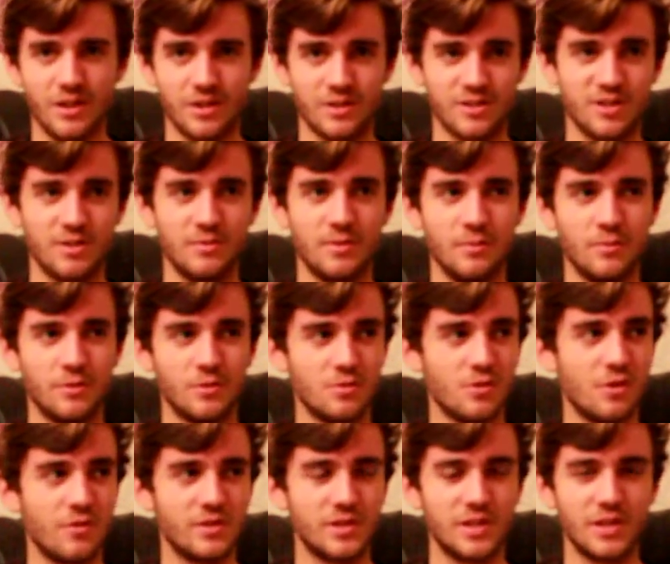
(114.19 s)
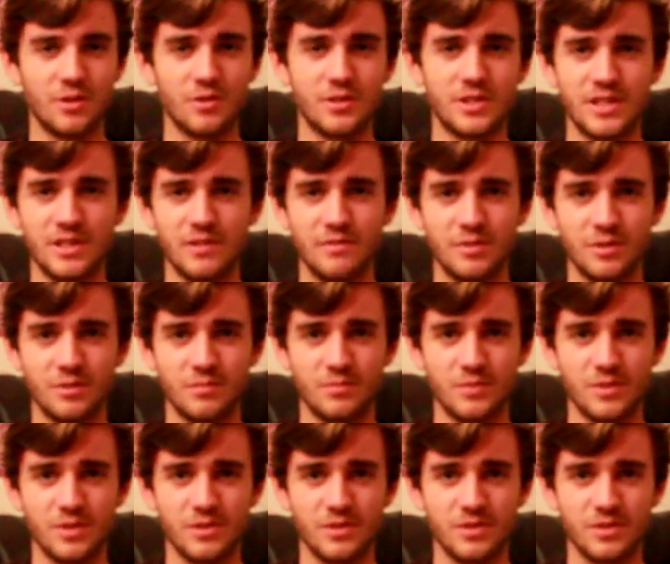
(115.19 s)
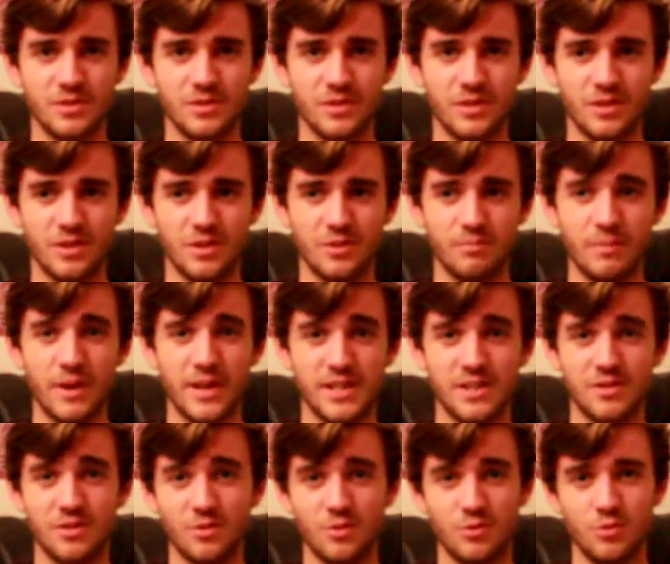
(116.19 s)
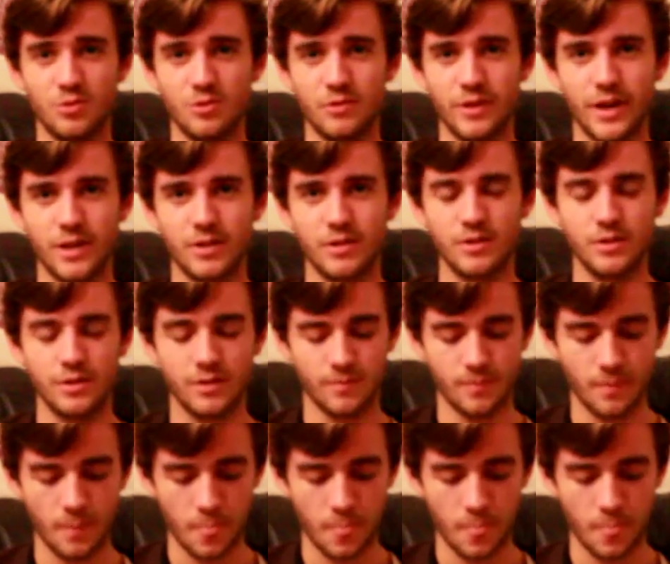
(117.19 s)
Because a lot of people obviously go and see films based on who directed it.